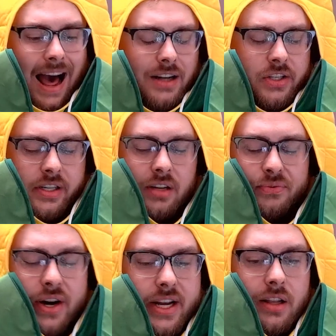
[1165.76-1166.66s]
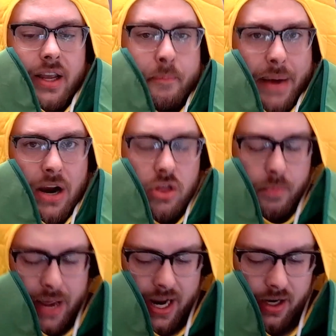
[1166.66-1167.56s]
Just to fucking like bear the
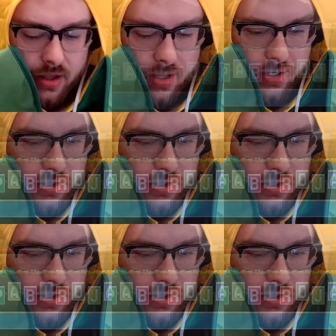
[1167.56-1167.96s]
pain of this.